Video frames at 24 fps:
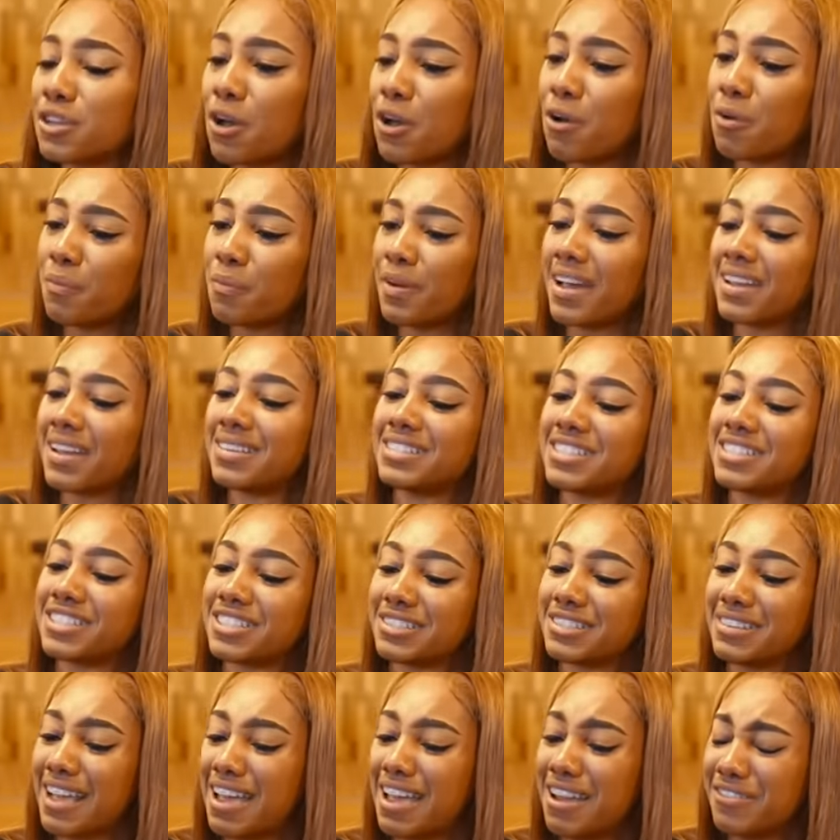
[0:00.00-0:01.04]
so
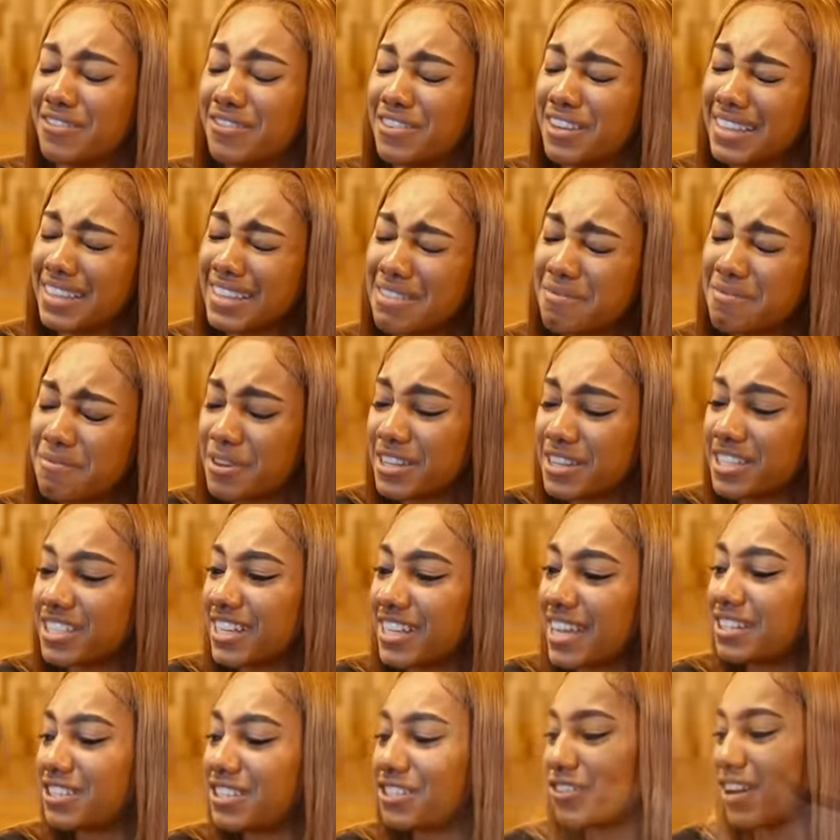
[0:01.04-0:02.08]
much. I really
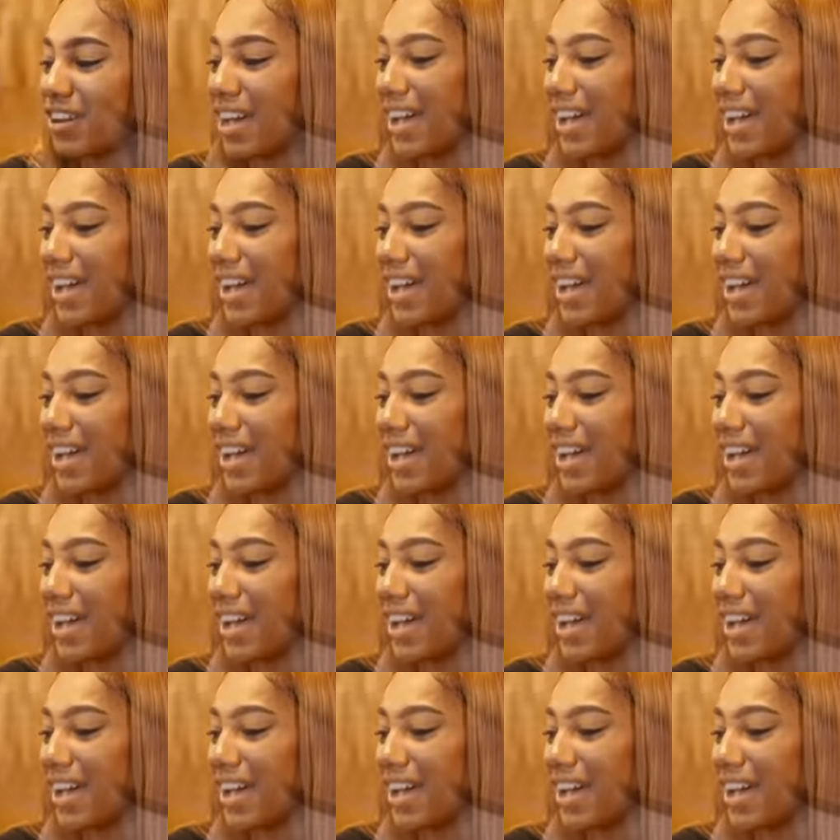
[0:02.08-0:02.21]
appreciate you